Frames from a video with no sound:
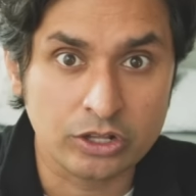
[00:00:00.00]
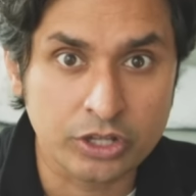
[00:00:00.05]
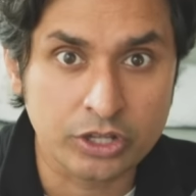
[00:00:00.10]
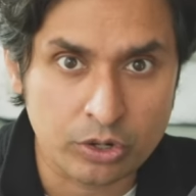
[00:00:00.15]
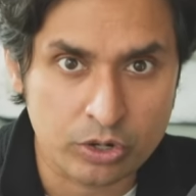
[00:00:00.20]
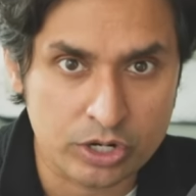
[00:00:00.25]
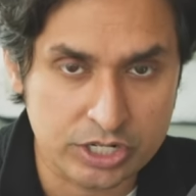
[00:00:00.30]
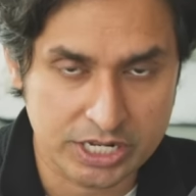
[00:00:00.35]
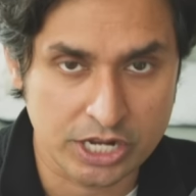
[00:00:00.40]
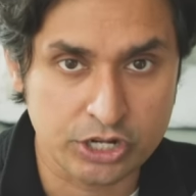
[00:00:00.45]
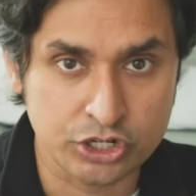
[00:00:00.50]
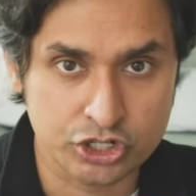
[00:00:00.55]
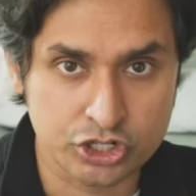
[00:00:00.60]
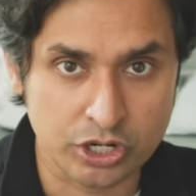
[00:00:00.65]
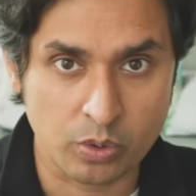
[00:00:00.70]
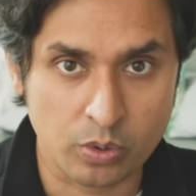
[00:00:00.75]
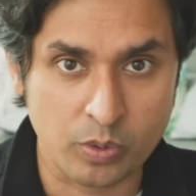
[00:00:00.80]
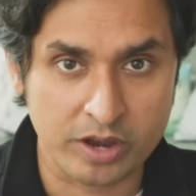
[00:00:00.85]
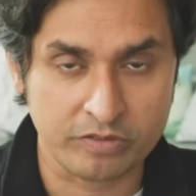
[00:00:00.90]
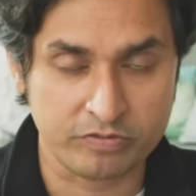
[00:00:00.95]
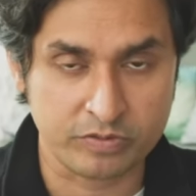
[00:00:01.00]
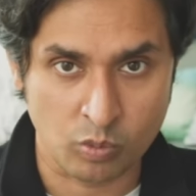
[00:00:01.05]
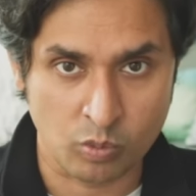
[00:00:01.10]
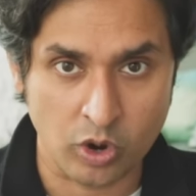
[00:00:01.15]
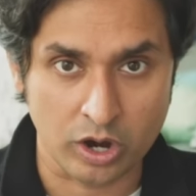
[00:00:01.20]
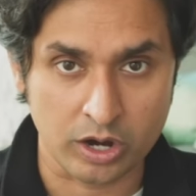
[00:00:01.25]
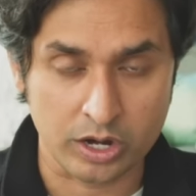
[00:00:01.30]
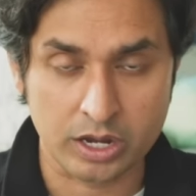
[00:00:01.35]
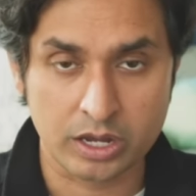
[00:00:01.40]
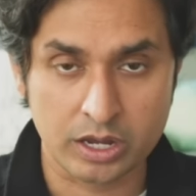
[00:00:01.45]
your attention away from
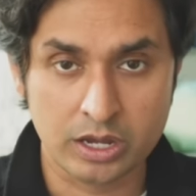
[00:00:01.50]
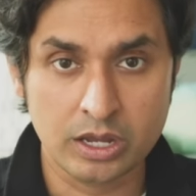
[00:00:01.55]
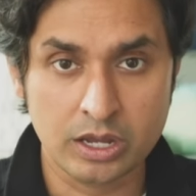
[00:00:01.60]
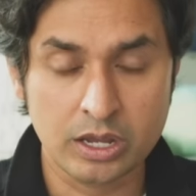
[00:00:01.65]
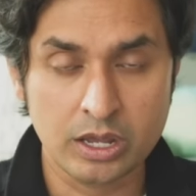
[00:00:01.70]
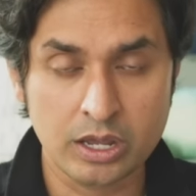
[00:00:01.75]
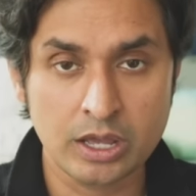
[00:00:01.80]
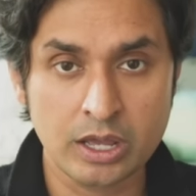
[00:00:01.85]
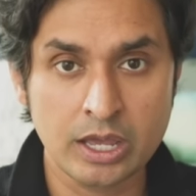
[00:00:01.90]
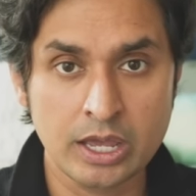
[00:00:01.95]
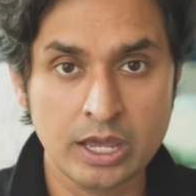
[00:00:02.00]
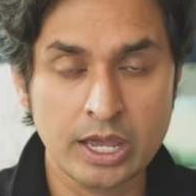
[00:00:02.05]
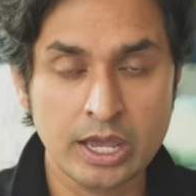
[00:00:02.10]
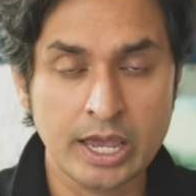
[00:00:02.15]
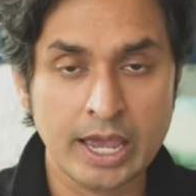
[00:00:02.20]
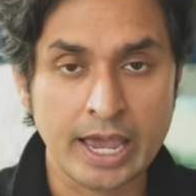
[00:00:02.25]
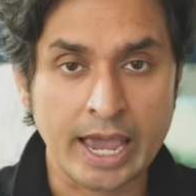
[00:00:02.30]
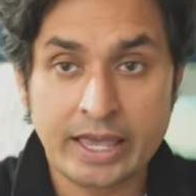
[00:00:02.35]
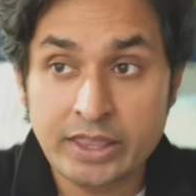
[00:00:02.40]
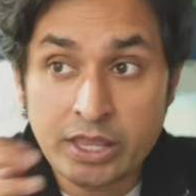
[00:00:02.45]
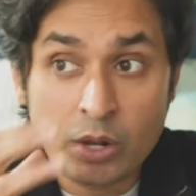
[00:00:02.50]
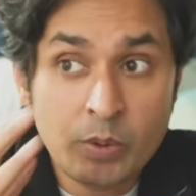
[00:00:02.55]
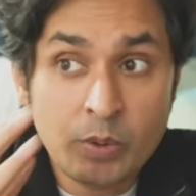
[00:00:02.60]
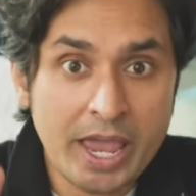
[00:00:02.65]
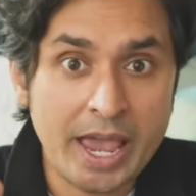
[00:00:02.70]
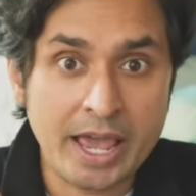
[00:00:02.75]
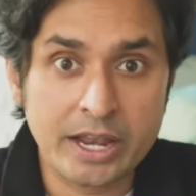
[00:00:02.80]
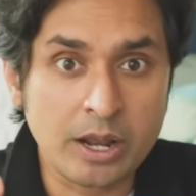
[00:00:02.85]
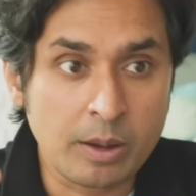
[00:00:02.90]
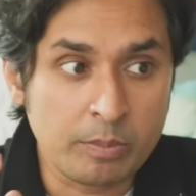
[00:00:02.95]
work and then we
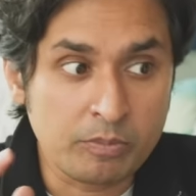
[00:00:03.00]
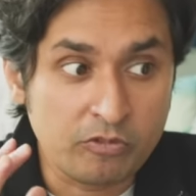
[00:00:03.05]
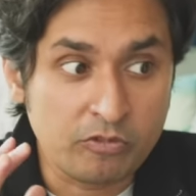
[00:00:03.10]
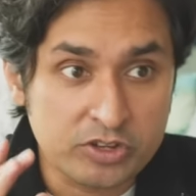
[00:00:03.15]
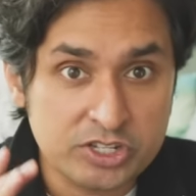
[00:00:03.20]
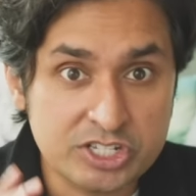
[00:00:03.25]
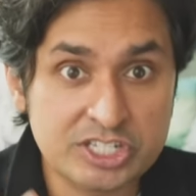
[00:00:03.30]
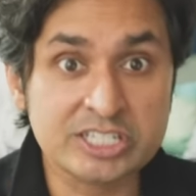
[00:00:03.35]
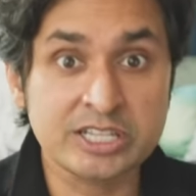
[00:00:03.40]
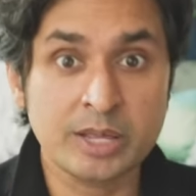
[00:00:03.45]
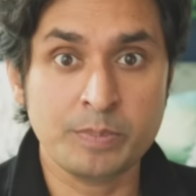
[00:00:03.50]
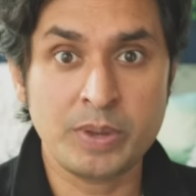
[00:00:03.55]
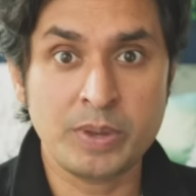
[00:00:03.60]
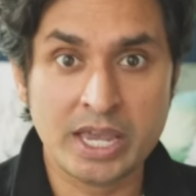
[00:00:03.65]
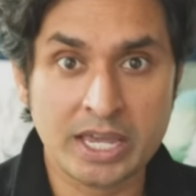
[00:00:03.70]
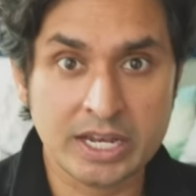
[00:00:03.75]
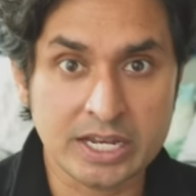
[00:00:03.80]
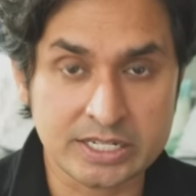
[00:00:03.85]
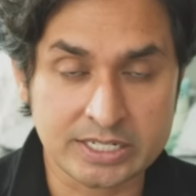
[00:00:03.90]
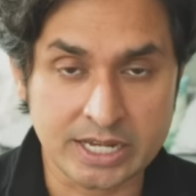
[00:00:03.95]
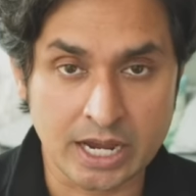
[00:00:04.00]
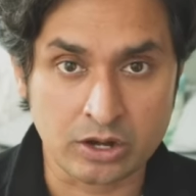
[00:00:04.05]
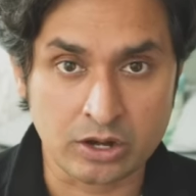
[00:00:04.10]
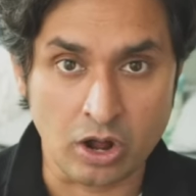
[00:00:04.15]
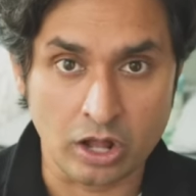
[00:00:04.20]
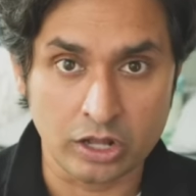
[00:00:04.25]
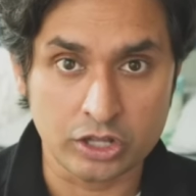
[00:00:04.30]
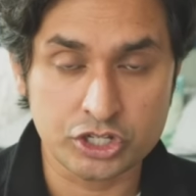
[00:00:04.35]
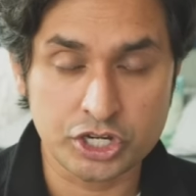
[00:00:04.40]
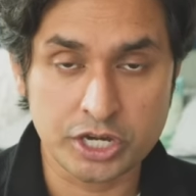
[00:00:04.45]
end up slipping into
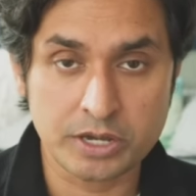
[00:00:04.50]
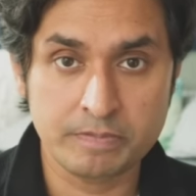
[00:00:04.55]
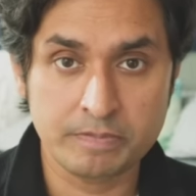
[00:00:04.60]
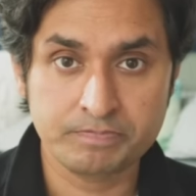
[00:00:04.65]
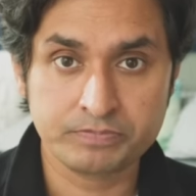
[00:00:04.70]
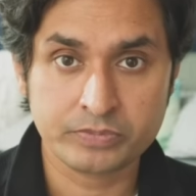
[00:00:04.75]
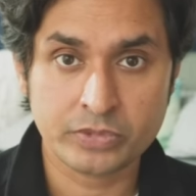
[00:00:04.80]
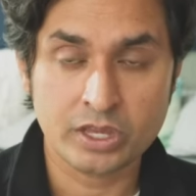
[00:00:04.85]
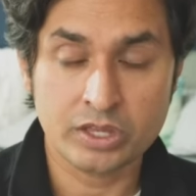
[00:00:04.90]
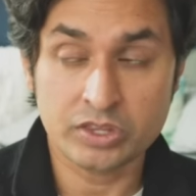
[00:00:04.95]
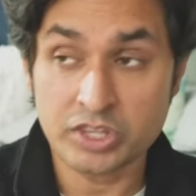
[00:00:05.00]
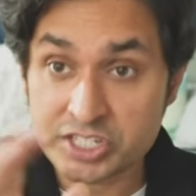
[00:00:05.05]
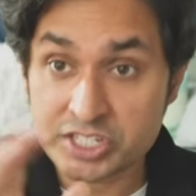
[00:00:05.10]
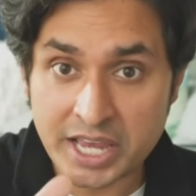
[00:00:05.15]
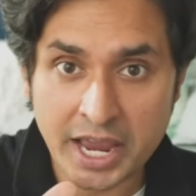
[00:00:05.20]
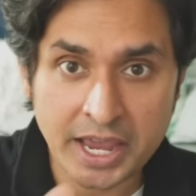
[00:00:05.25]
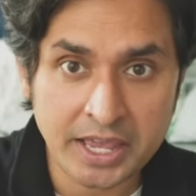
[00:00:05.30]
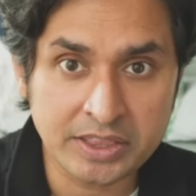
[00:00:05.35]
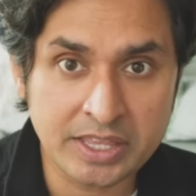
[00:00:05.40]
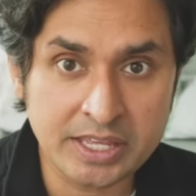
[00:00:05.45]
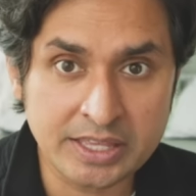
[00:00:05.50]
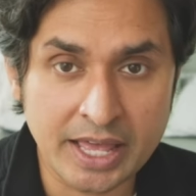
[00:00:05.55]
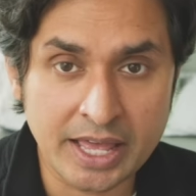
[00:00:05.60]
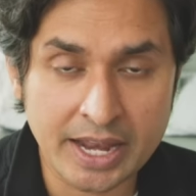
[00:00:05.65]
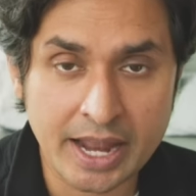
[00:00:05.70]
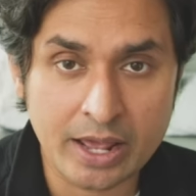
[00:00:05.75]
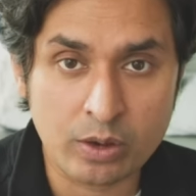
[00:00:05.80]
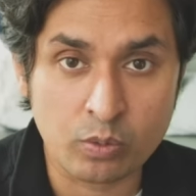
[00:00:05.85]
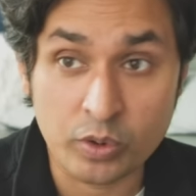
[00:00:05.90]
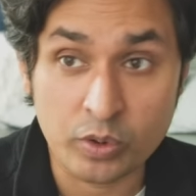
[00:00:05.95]
technology. The second thing that
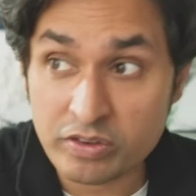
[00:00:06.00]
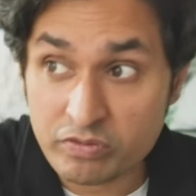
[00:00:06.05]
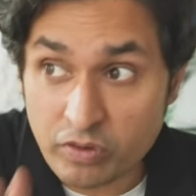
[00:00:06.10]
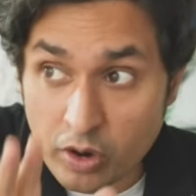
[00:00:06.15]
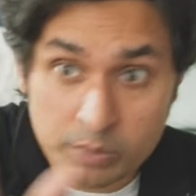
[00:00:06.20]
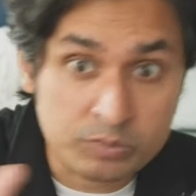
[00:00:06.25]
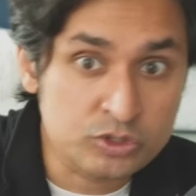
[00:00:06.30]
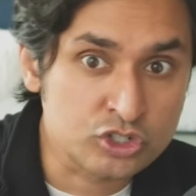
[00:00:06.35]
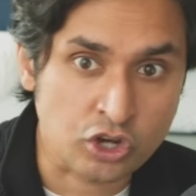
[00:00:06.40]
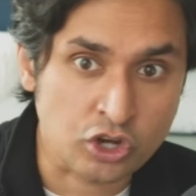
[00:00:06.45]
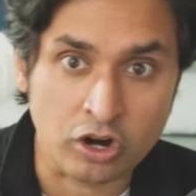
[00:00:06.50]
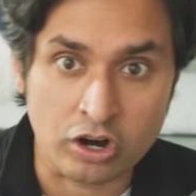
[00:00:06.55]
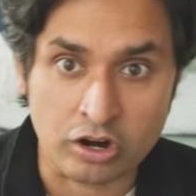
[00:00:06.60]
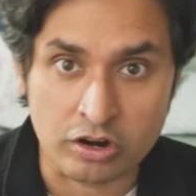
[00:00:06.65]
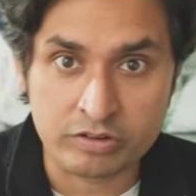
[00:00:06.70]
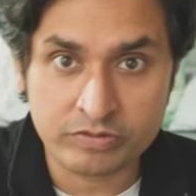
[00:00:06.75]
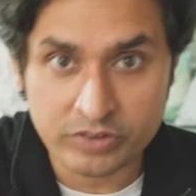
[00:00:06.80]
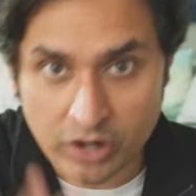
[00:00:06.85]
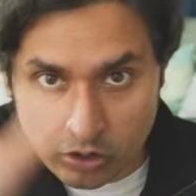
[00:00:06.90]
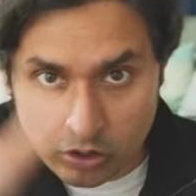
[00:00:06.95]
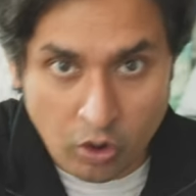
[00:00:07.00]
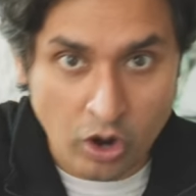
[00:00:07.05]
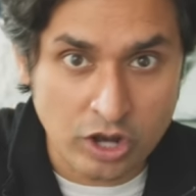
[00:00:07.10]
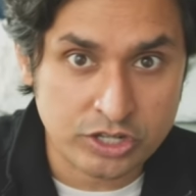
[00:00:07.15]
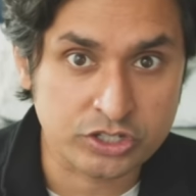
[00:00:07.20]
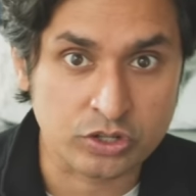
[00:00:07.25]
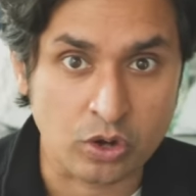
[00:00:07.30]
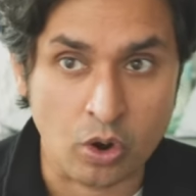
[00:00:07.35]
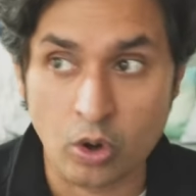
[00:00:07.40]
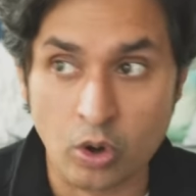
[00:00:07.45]
we've observed across
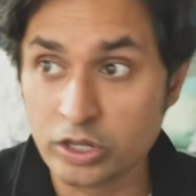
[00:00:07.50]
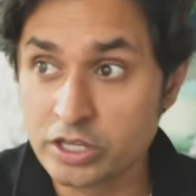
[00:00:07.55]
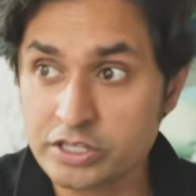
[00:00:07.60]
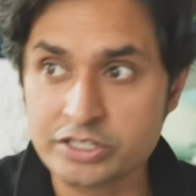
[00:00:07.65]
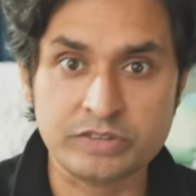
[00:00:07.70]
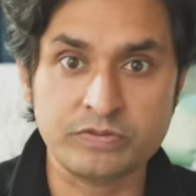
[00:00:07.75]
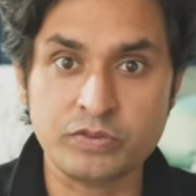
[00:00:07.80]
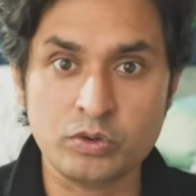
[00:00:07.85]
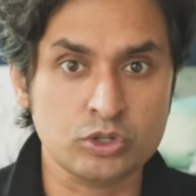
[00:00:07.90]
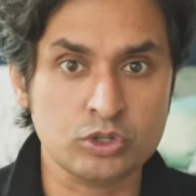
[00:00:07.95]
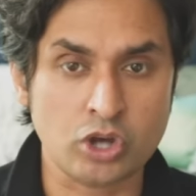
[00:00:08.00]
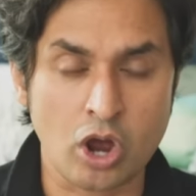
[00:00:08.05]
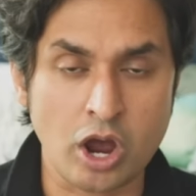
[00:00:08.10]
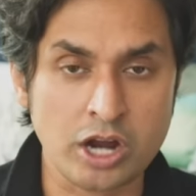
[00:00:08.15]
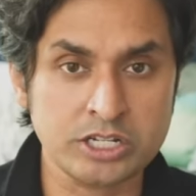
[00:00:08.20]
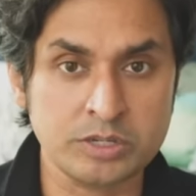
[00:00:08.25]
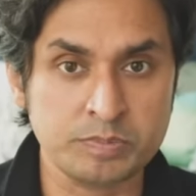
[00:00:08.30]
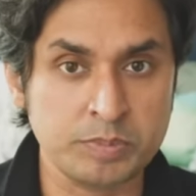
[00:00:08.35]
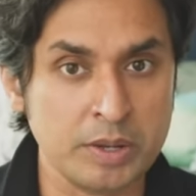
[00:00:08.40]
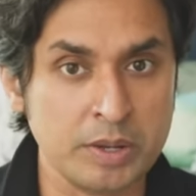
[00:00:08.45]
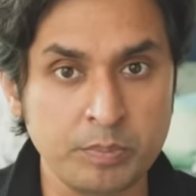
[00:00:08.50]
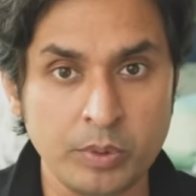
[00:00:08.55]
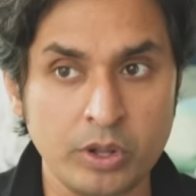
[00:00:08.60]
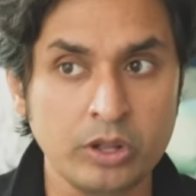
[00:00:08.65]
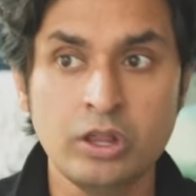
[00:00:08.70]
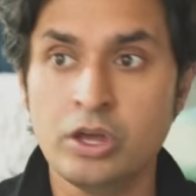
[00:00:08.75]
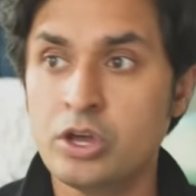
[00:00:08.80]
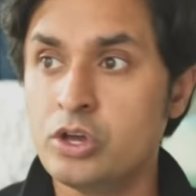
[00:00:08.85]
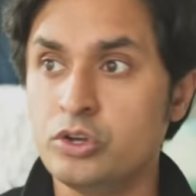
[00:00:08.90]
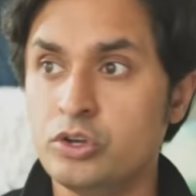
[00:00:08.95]
the whole is if you talk to
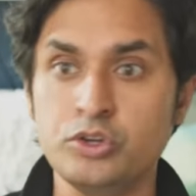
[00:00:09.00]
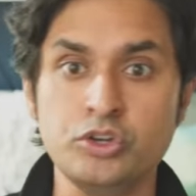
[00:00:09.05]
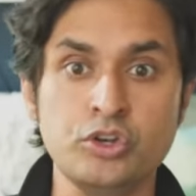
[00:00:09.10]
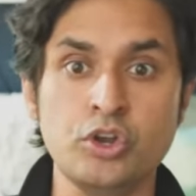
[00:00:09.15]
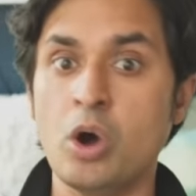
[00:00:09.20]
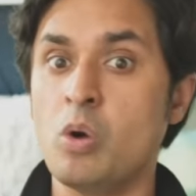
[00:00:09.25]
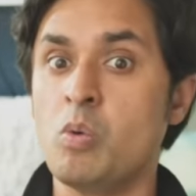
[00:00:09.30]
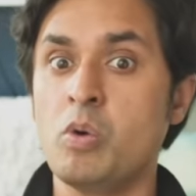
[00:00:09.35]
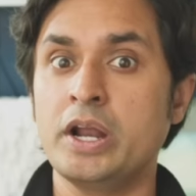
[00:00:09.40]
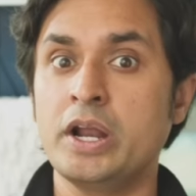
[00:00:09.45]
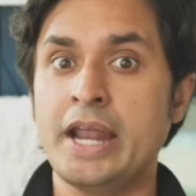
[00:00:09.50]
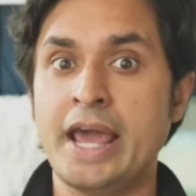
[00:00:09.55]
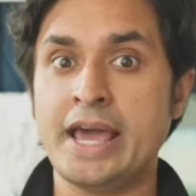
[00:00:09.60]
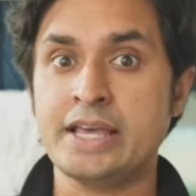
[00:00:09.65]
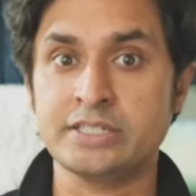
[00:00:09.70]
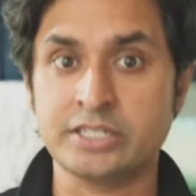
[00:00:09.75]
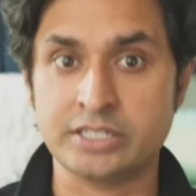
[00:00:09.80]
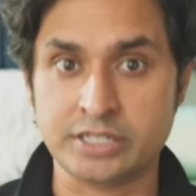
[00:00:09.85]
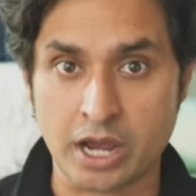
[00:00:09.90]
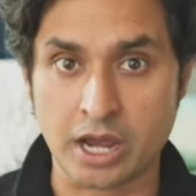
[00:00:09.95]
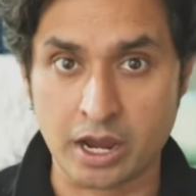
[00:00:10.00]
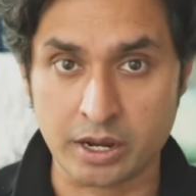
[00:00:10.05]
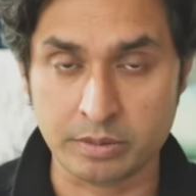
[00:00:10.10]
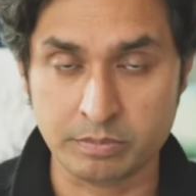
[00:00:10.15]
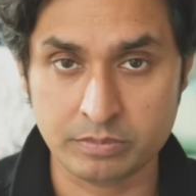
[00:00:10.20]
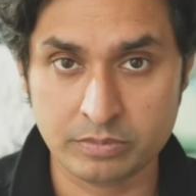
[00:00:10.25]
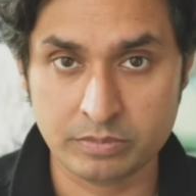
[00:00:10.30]
people, no one has time,